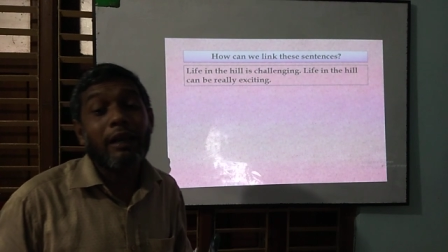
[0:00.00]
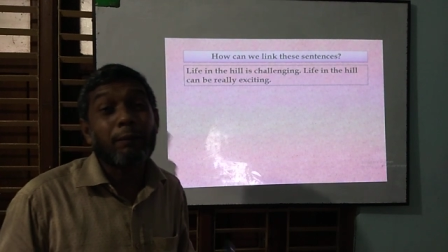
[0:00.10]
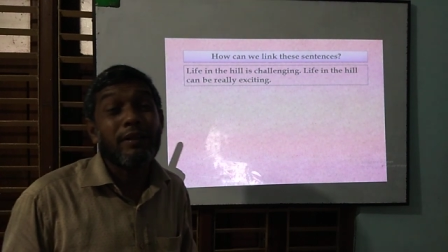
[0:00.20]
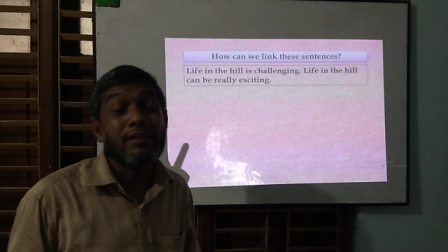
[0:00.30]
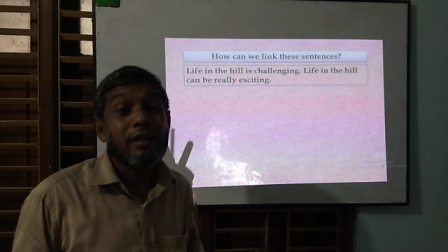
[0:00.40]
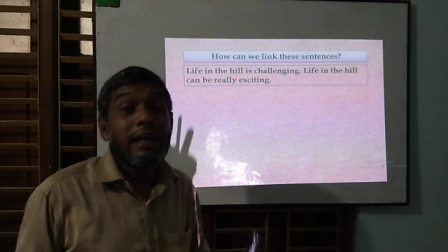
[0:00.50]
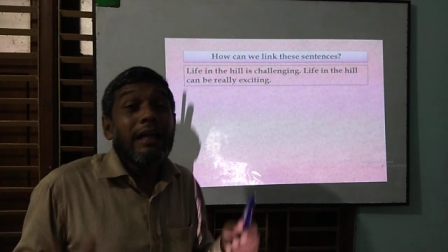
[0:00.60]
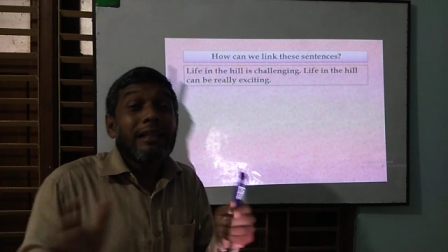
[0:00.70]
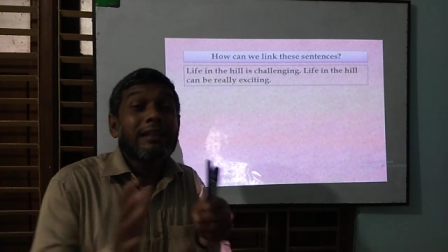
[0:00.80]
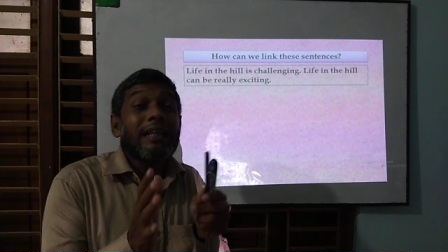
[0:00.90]
happens?
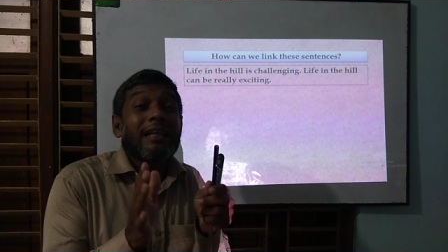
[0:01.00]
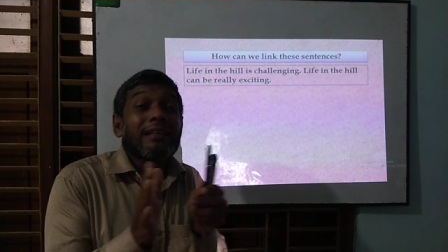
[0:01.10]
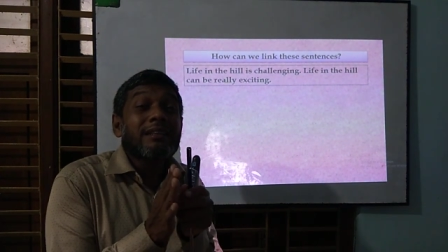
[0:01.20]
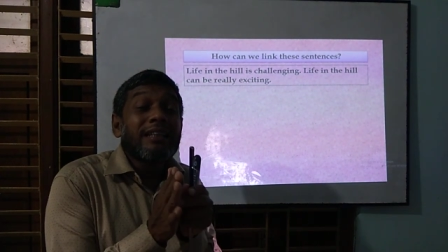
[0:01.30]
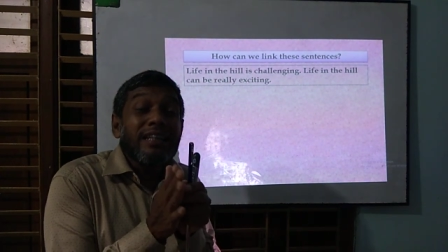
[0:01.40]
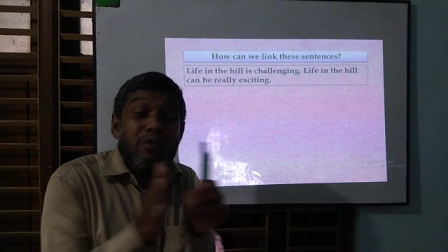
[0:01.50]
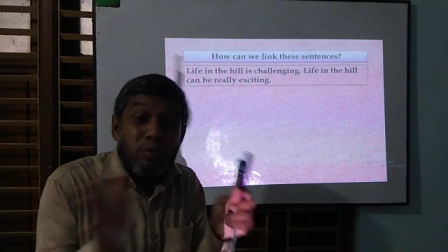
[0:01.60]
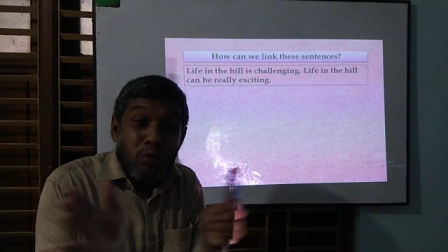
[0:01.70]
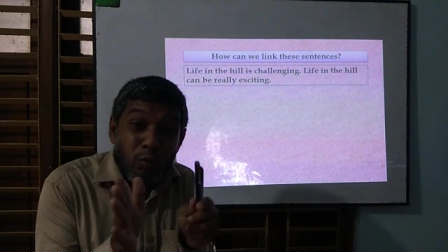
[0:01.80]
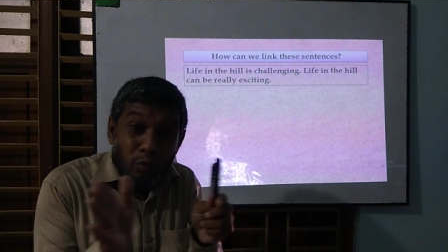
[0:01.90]
These
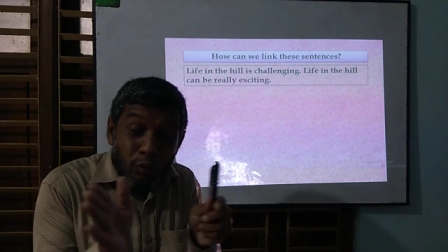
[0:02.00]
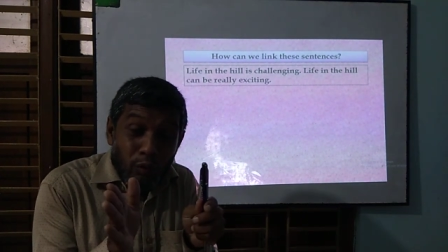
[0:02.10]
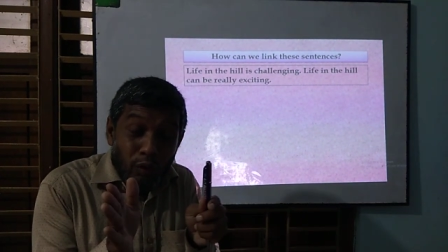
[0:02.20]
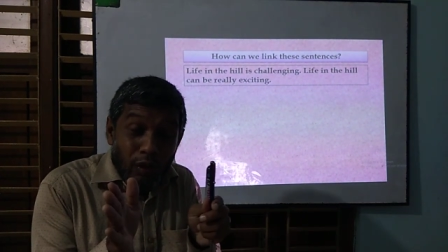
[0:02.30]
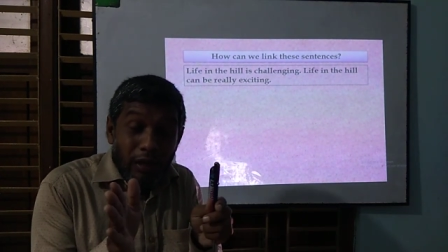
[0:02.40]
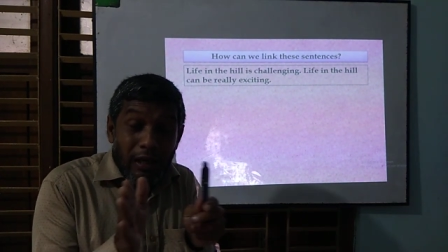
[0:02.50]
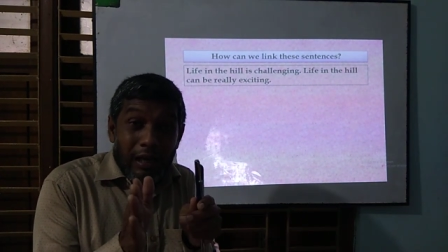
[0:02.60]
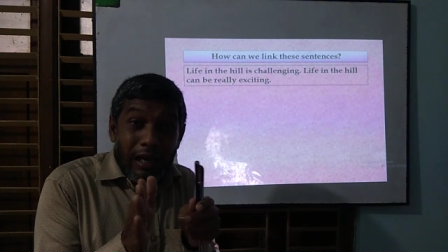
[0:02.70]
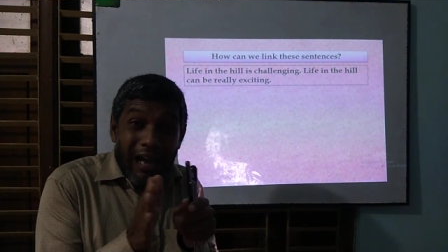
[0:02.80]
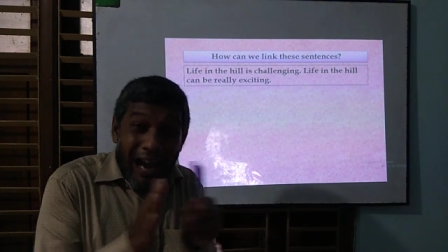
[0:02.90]
2
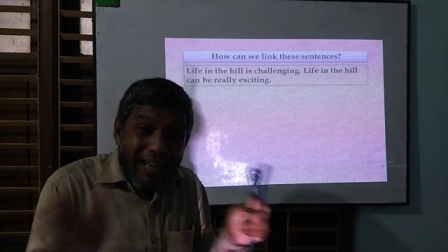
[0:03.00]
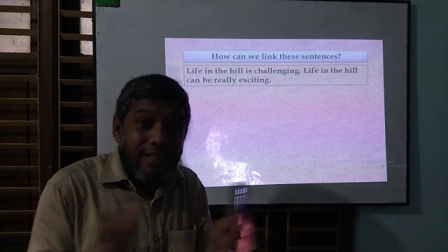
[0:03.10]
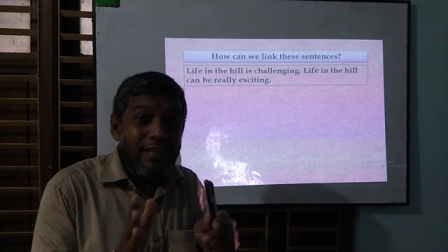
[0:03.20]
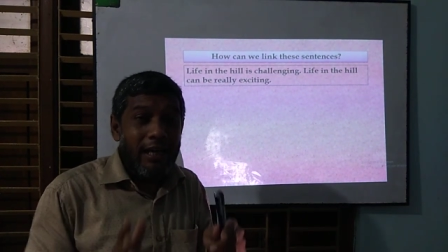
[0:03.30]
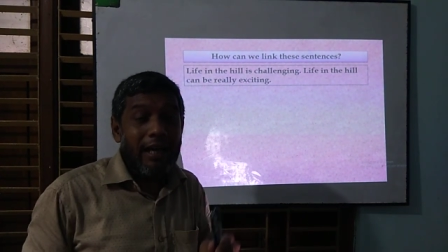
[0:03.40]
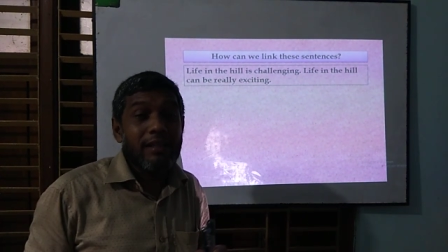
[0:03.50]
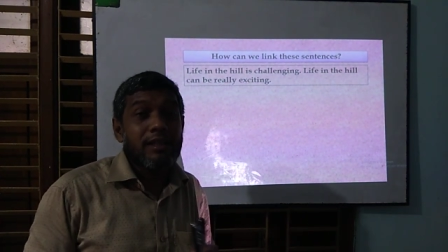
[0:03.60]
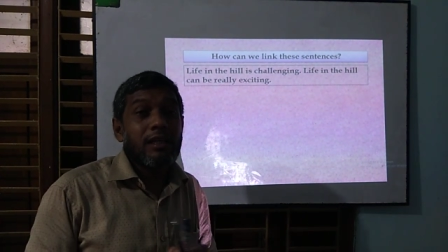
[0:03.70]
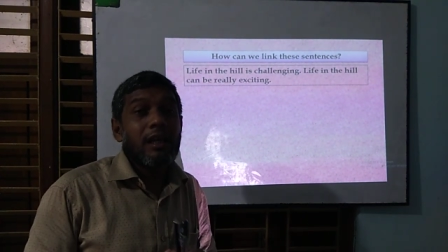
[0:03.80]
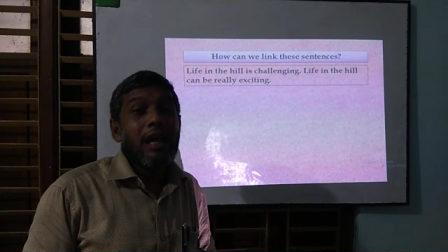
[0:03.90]

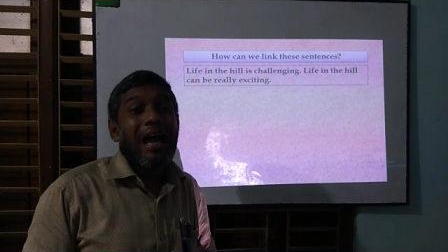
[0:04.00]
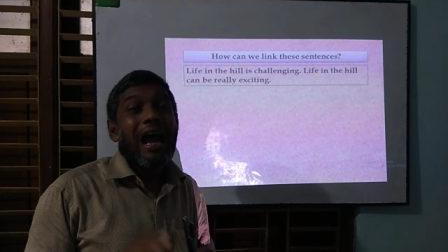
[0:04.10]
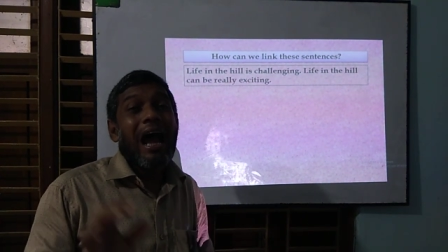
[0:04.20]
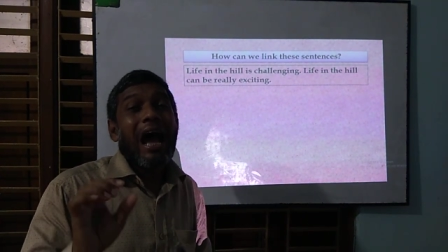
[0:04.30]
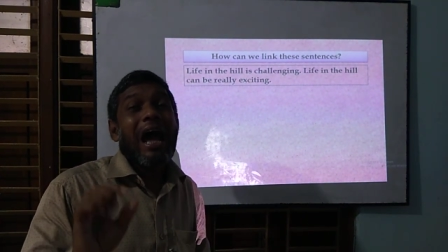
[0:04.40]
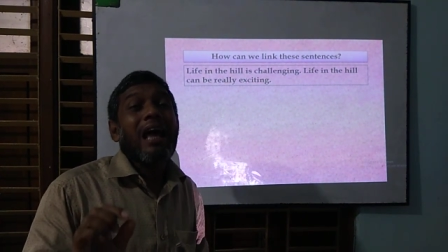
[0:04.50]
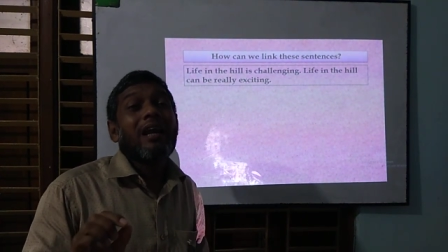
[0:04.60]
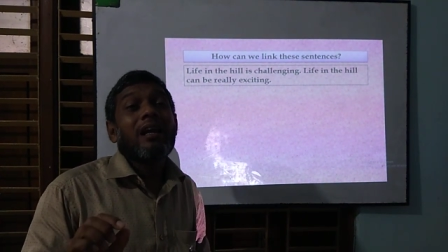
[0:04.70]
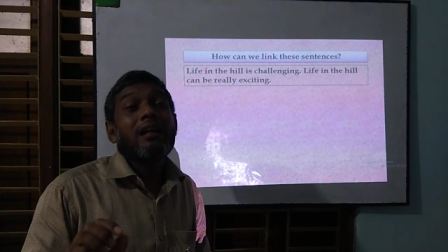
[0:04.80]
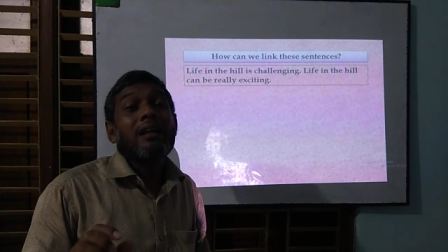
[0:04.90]
ideas
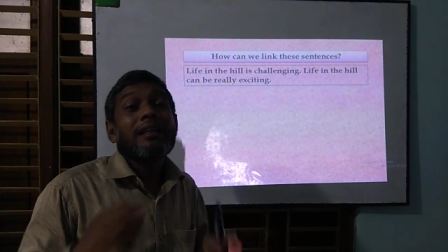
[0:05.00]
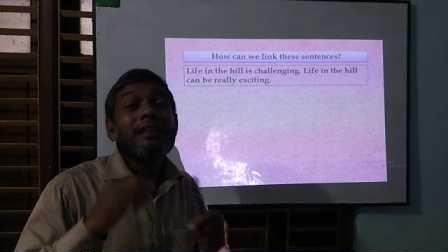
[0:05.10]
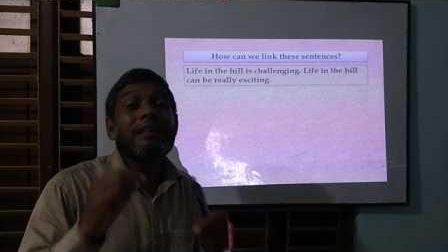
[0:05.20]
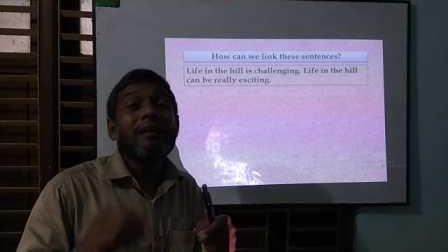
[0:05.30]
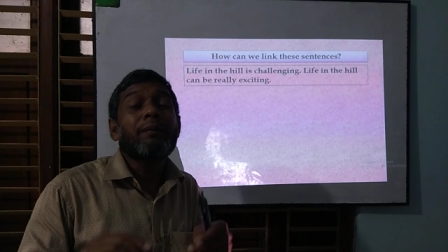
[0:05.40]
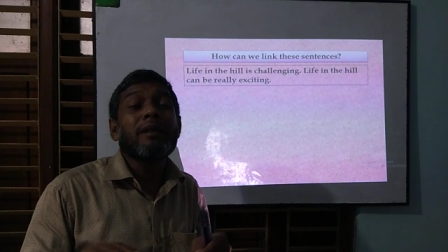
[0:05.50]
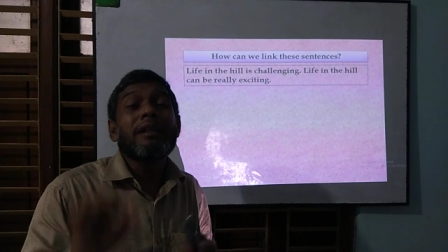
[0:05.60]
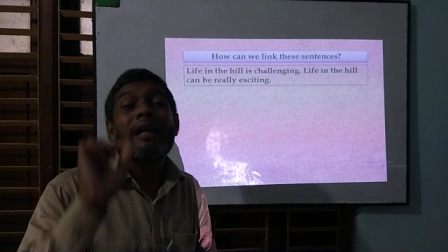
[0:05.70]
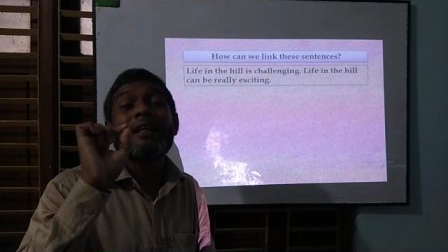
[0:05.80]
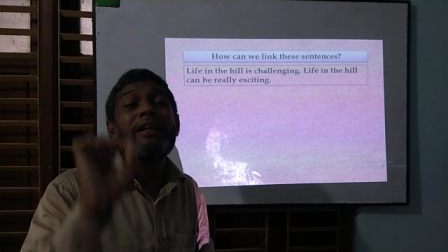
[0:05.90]
are giving
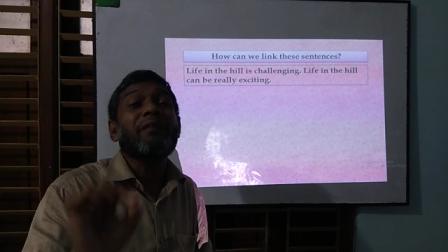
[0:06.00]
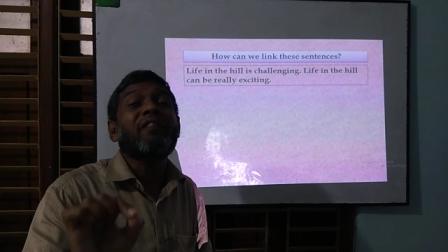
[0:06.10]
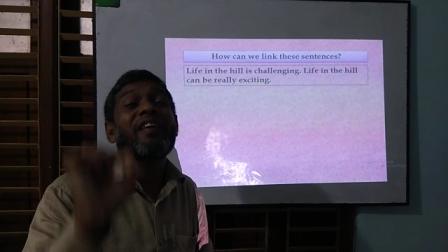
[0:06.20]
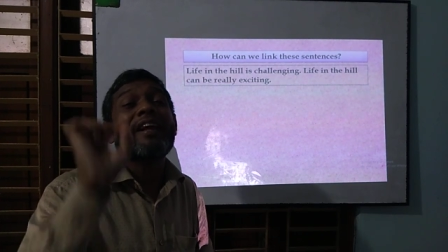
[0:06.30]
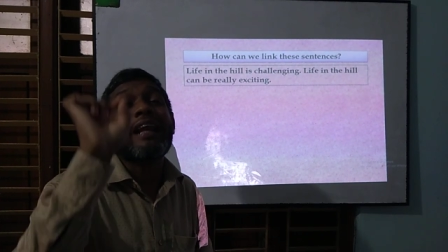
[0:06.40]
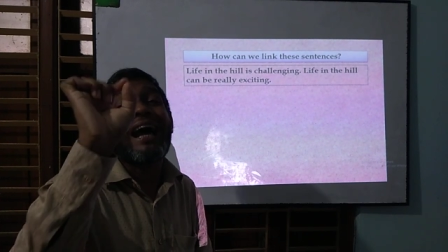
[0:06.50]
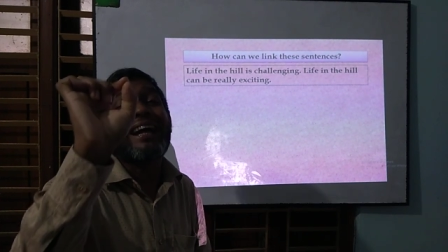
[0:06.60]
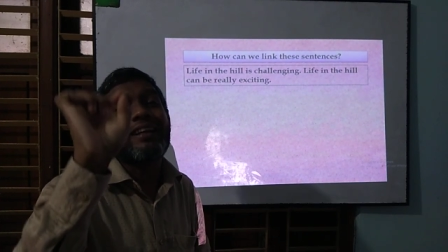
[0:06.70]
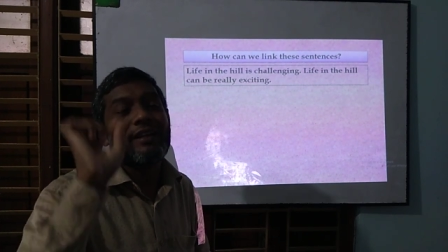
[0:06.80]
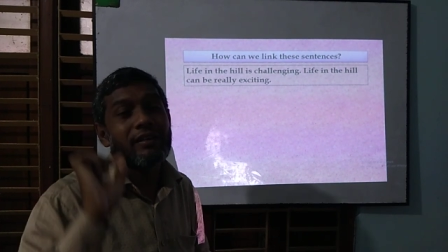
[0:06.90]
the different
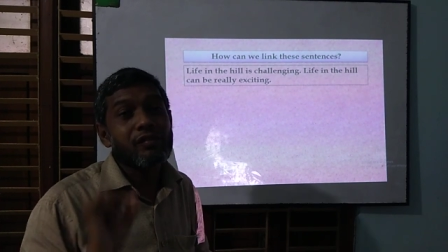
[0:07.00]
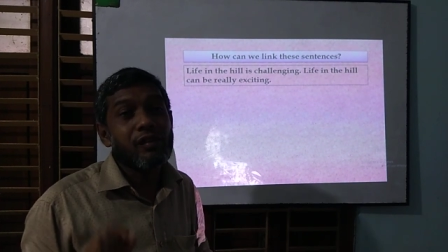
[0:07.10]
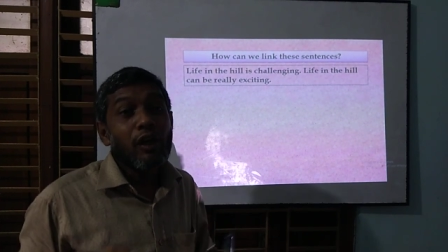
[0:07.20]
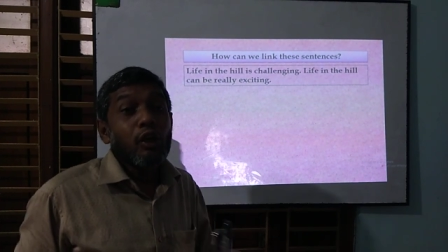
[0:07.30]
ideas.